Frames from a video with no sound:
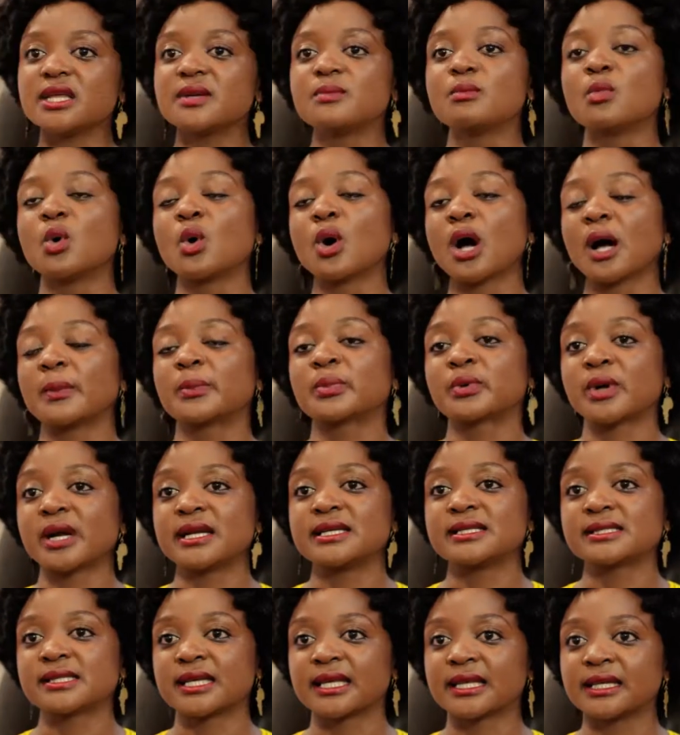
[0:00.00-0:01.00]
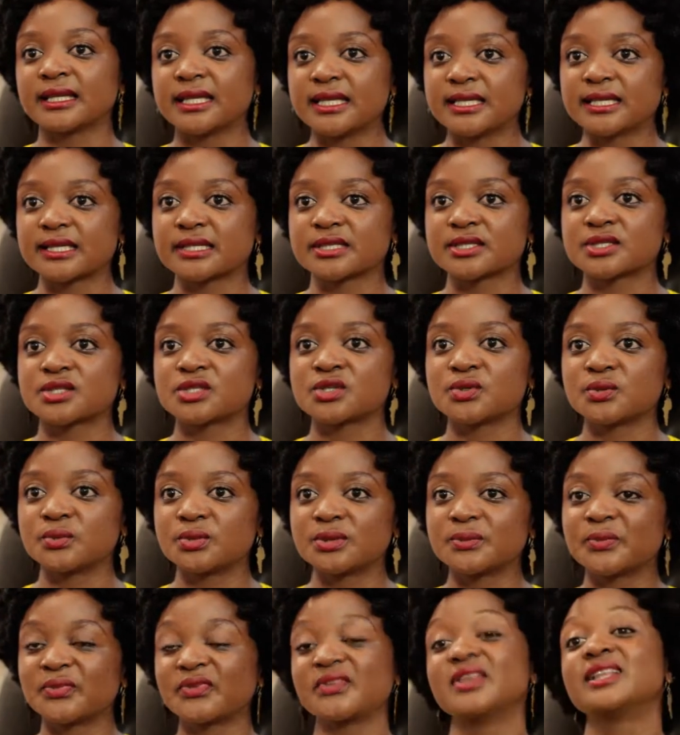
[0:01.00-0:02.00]
more uprising leaders to
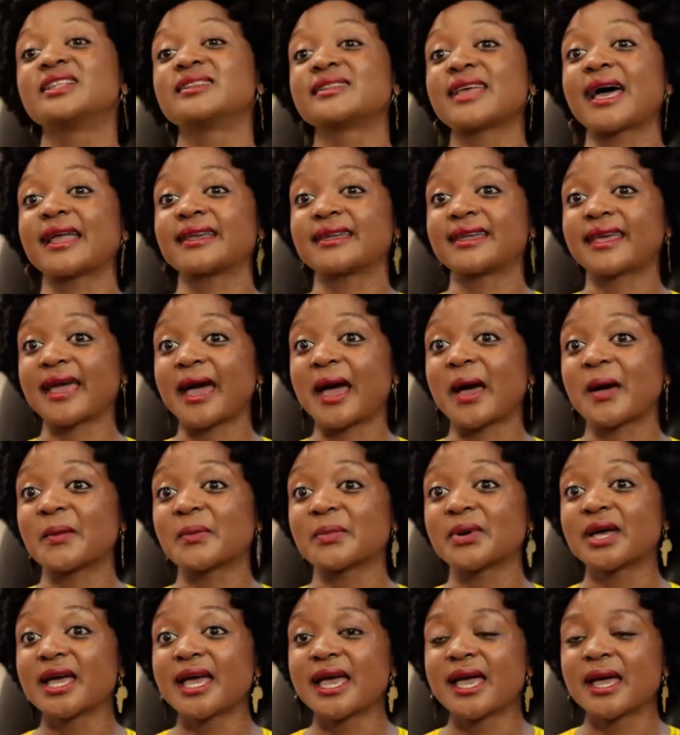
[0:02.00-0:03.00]
fill that gap.